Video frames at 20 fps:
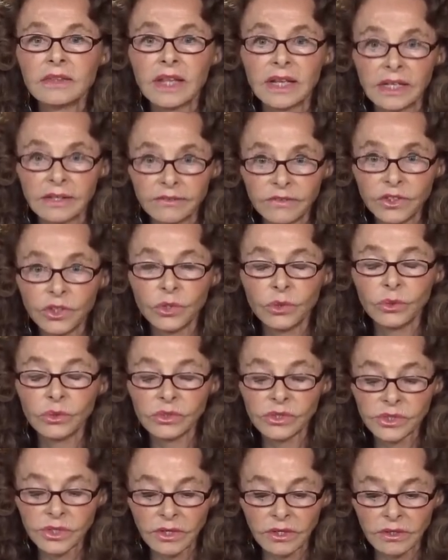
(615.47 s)
that have
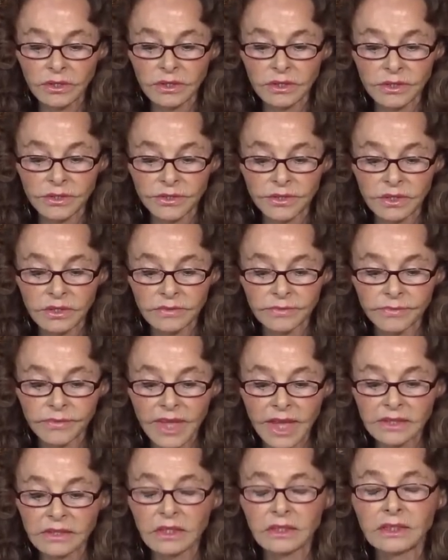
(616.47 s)
used Earth
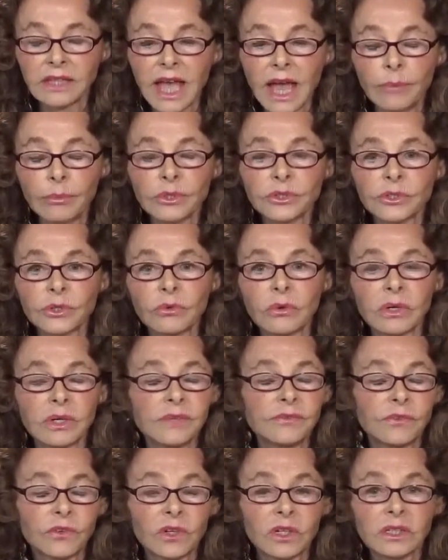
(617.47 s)
as a
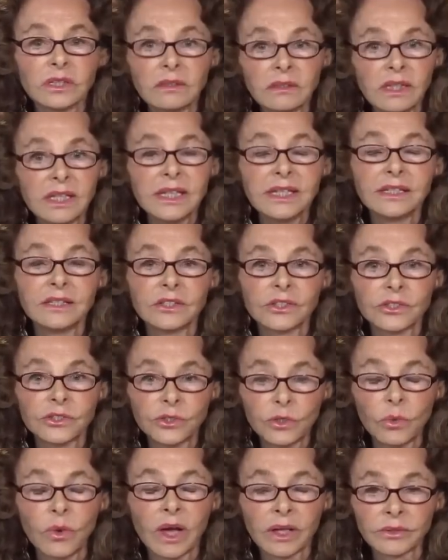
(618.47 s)
laboratory for at
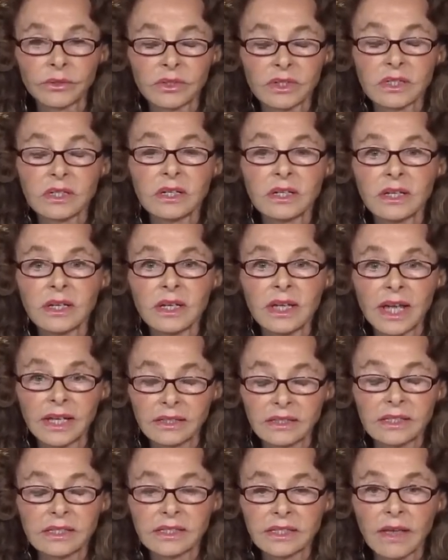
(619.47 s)
least
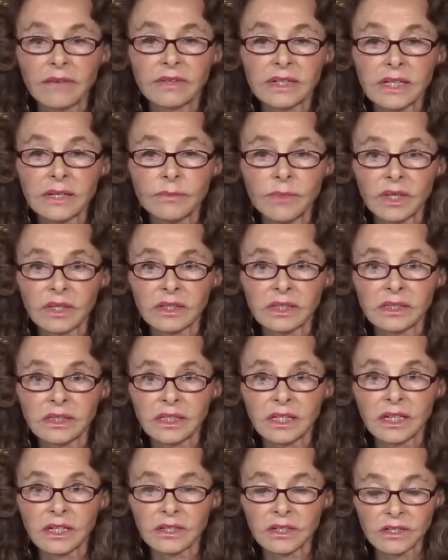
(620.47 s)
270
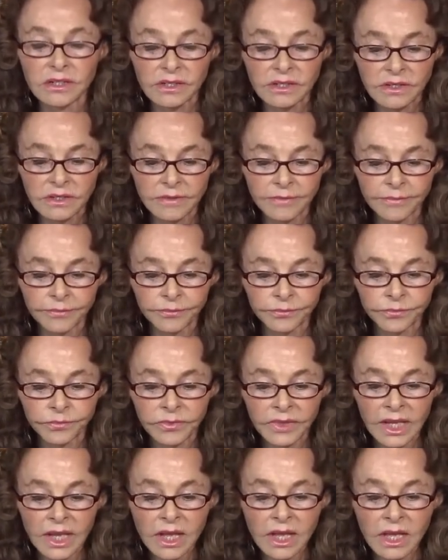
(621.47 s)
million years.
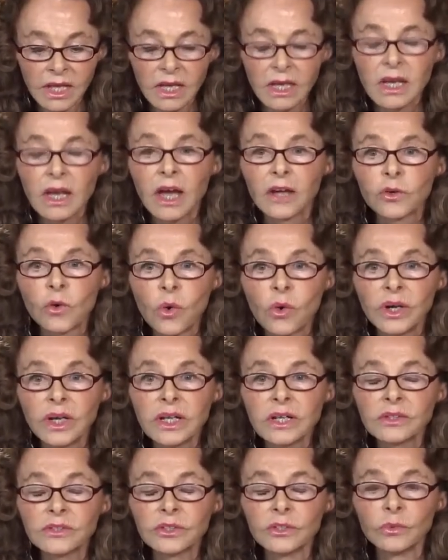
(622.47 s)

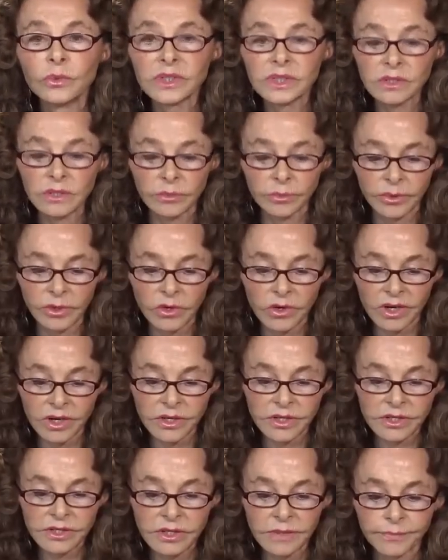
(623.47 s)
According to
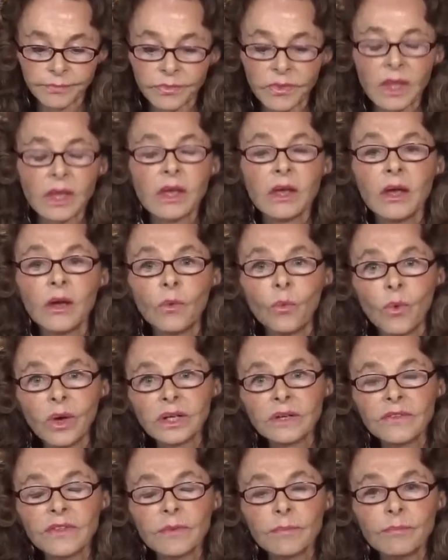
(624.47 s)
whistleblowers,
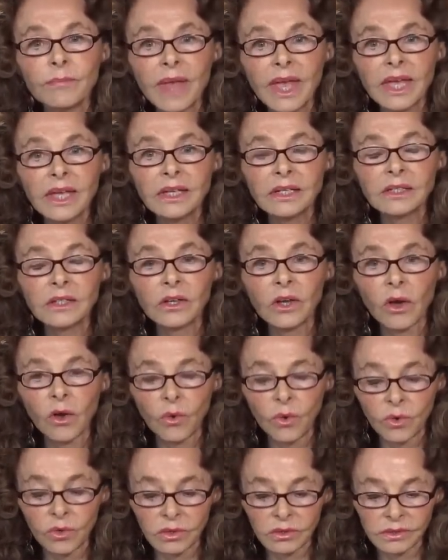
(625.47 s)
one of the main
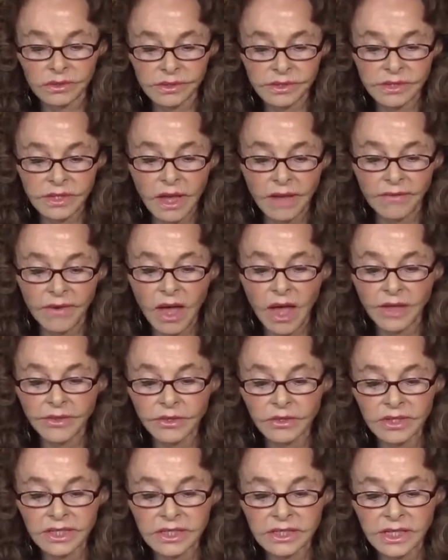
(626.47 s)
goals of
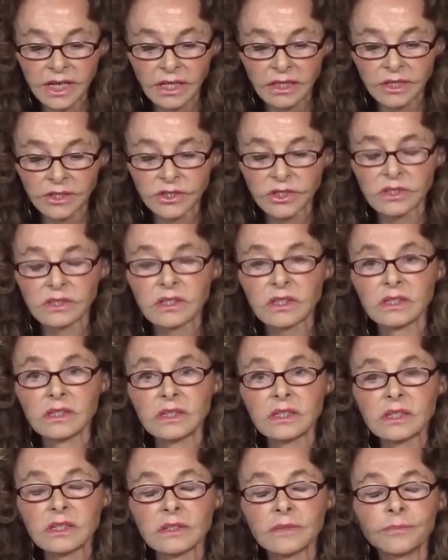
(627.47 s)
other
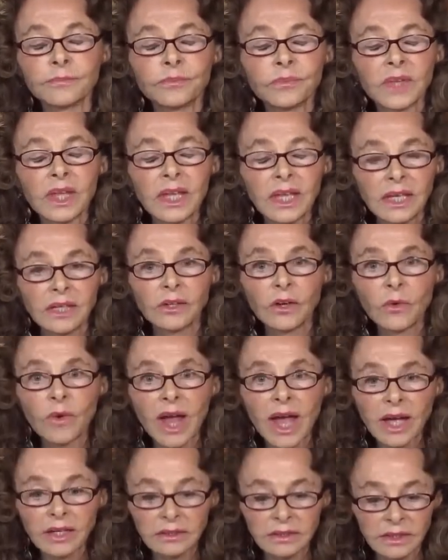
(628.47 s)
intelligences
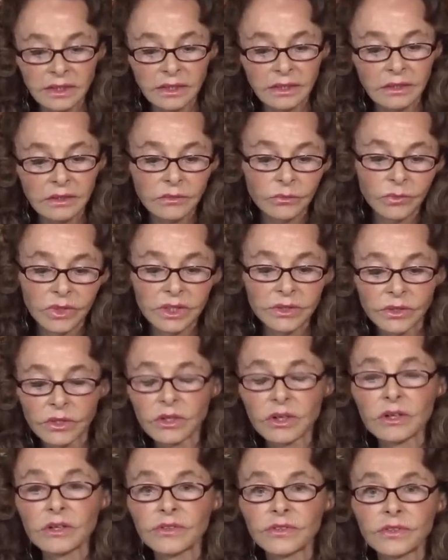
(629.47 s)
interacting with
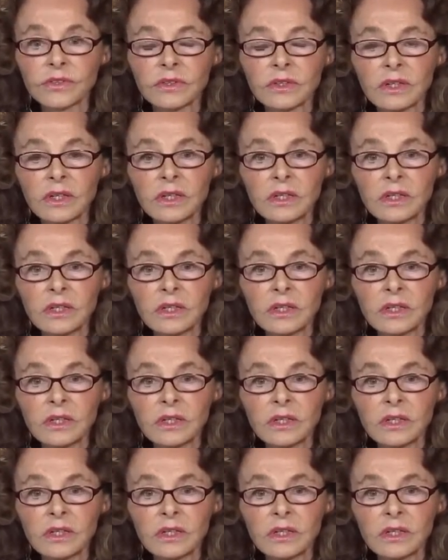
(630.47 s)
Earth